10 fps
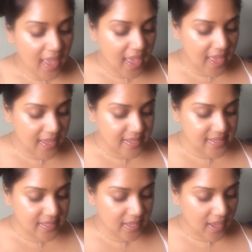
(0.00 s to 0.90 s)

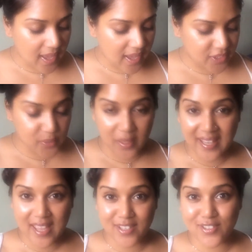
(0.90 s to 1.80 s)
And I just want
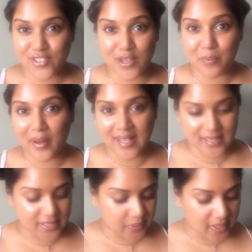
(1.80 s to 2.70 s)
to jump right
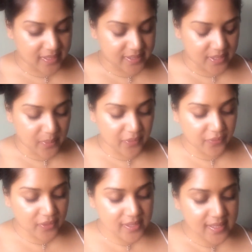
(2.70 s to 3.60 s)
into it. So the
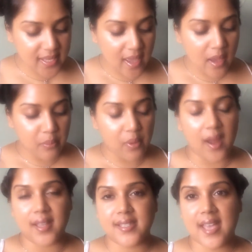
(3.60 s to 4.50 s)
first
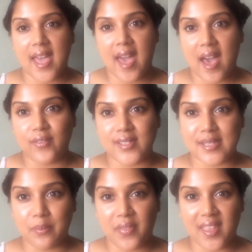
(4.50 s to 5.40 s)
product I have is
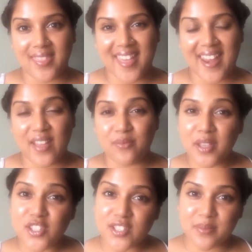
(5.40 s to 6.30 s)
something that I've
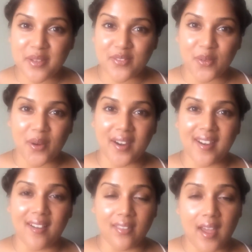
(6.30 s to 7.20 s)
mentioned before
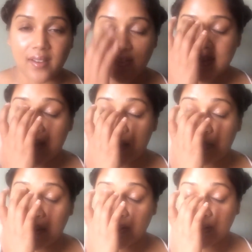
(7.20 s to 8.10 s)
a lot of the time,
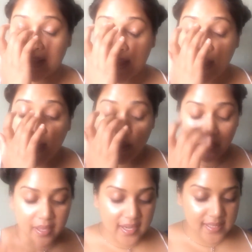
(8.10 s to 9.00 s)
actually,
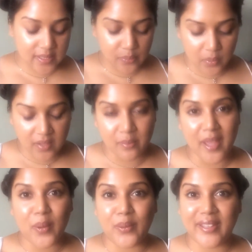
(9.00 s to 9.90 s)
but it's one of my
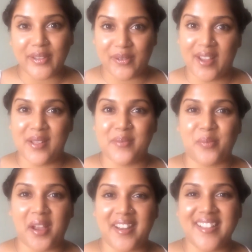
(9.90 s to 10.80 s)
holy grail
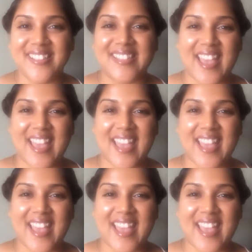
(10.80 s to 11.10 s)
products,